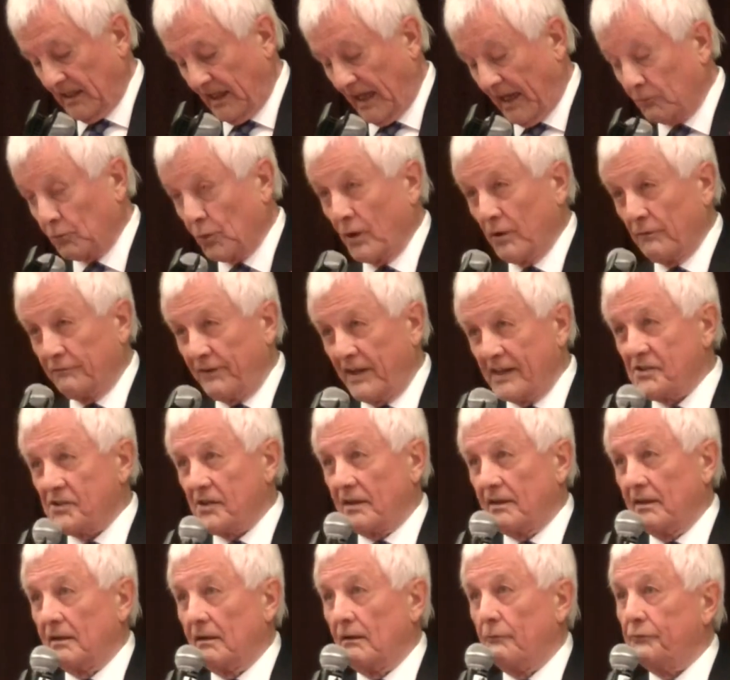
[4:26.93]
And we're
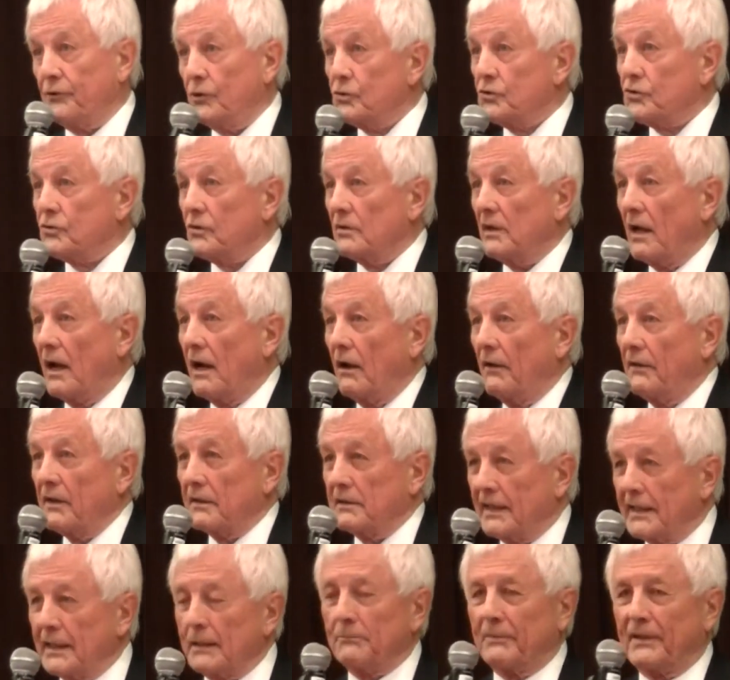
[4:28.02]
investing in the future now. The
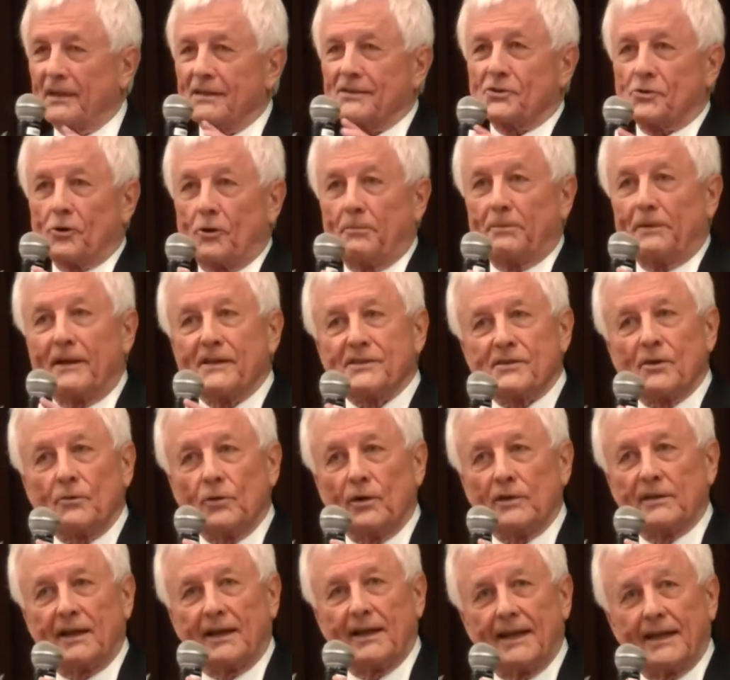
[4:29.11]
little bit of surplus that
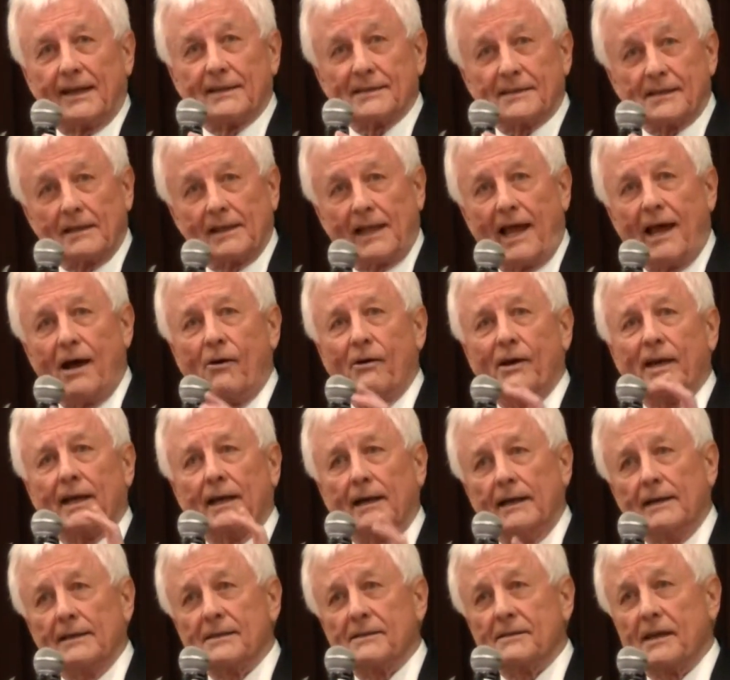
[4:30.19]
we're getting is allowing
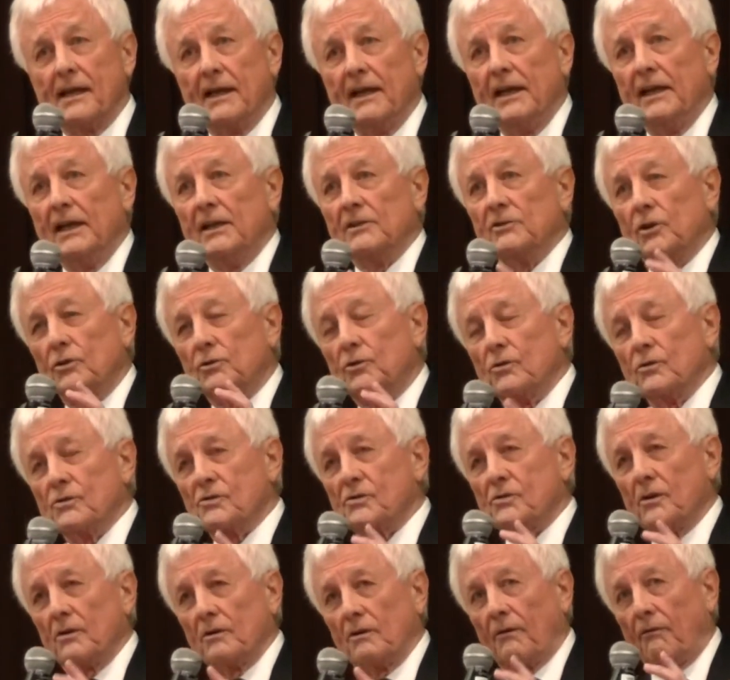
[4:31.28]
us to do
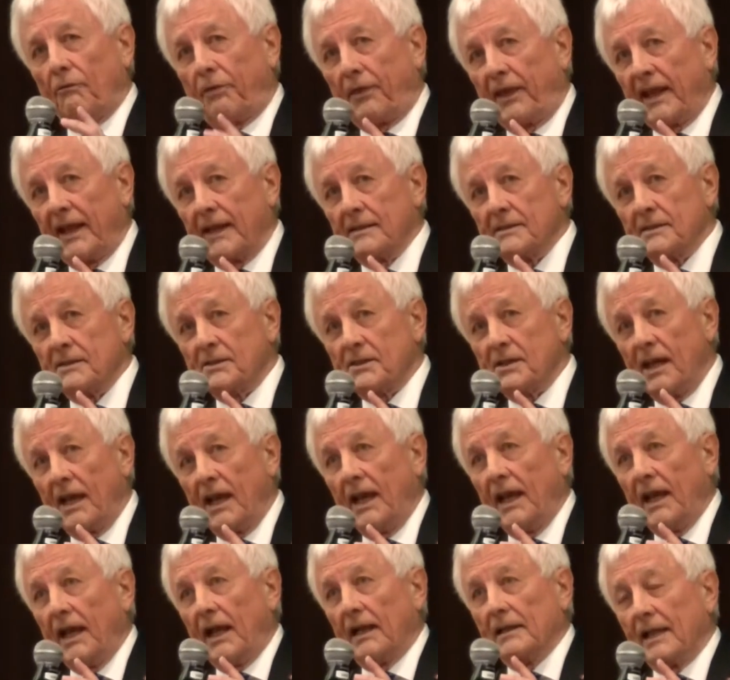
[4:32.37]
certain things
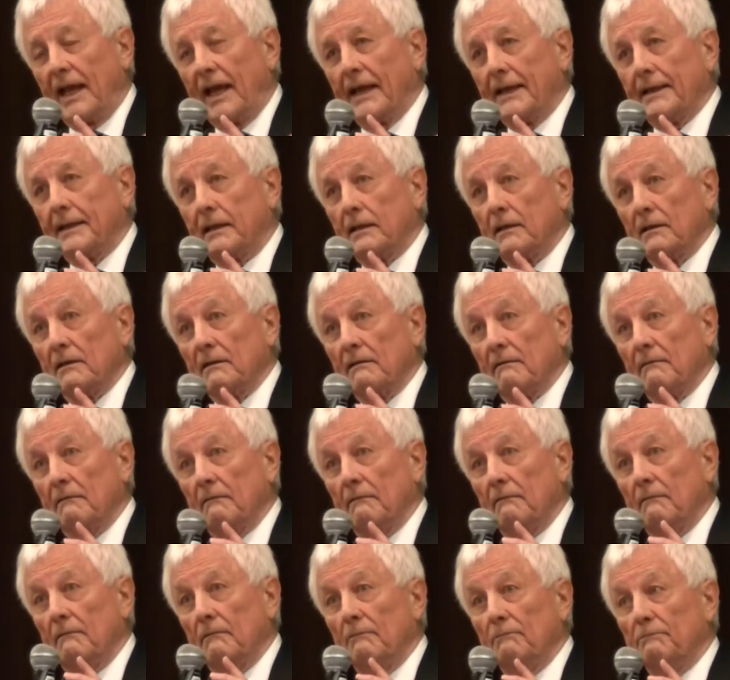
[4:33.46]
like
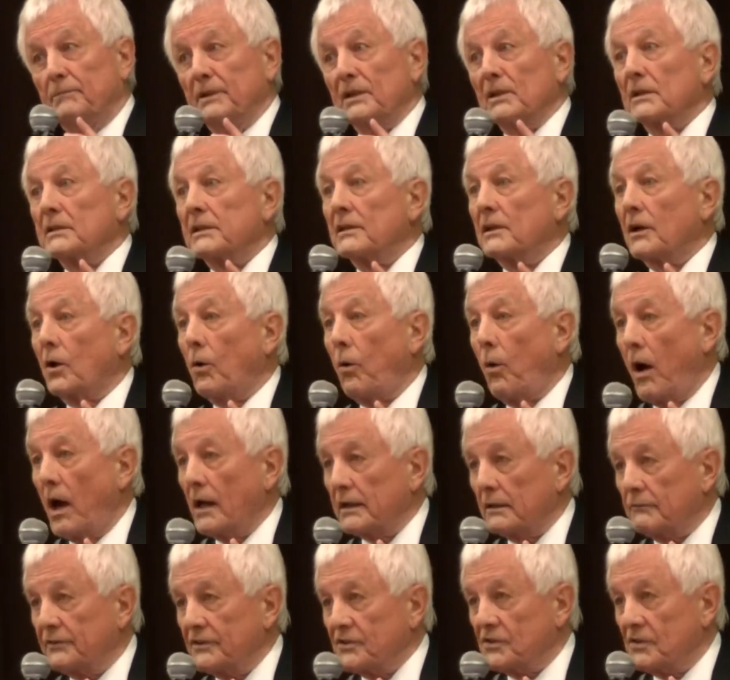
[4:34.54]
build an
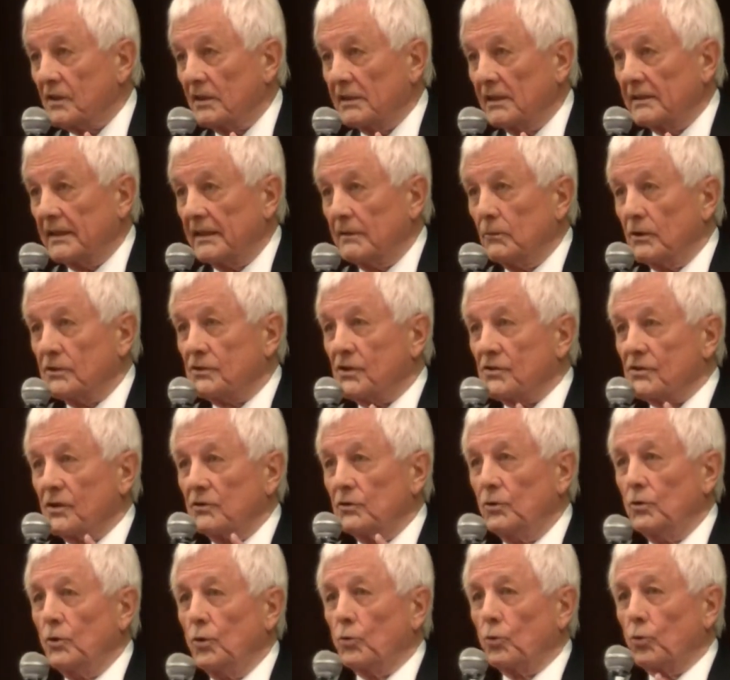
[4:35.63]
aquatic facility, which is a
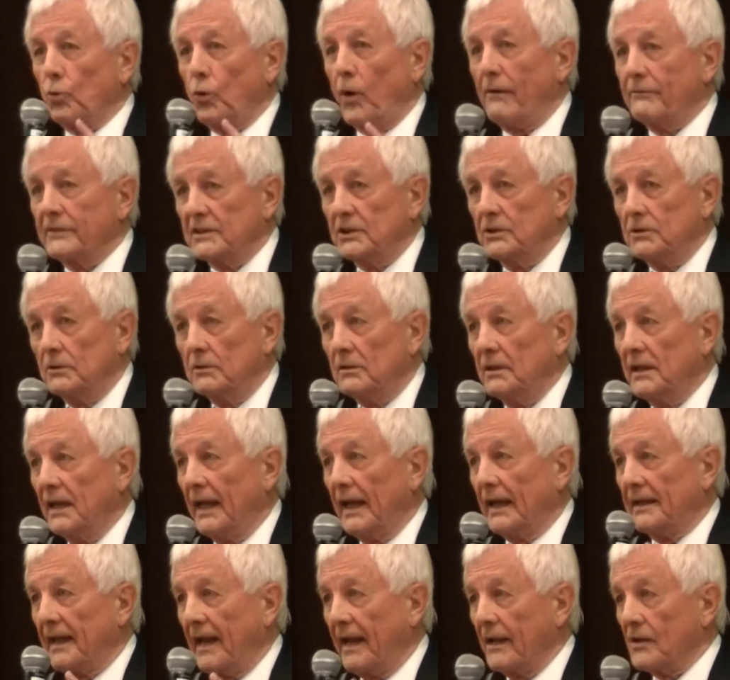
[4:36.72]
new revenue
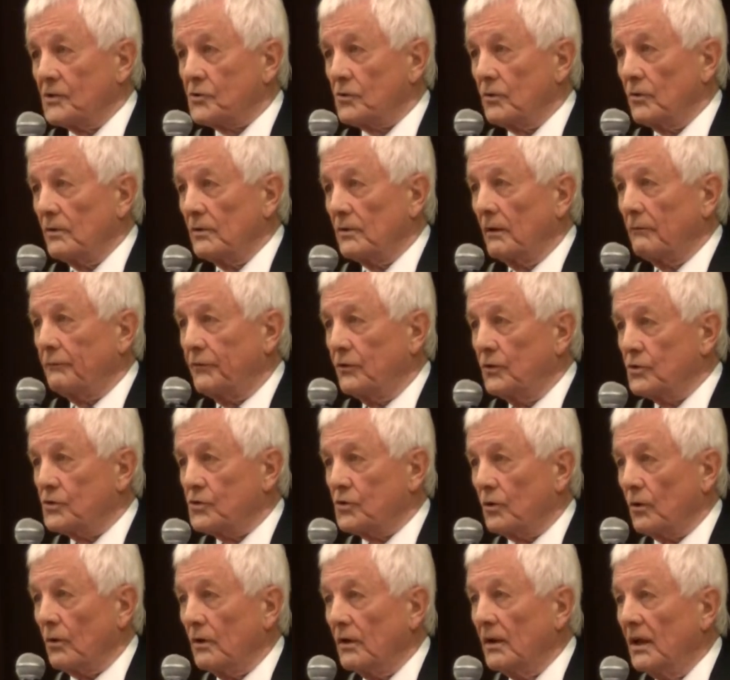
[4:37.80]
enhancer in the
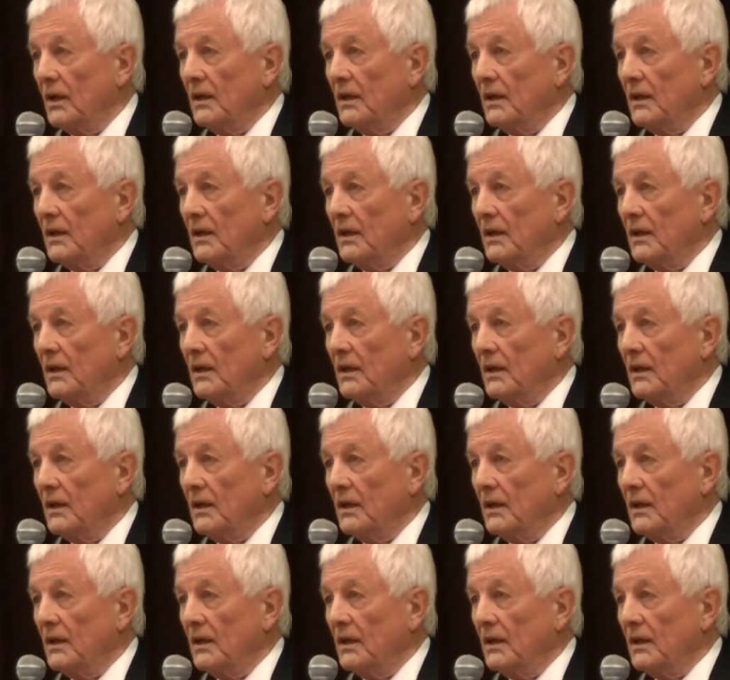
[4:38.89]
future.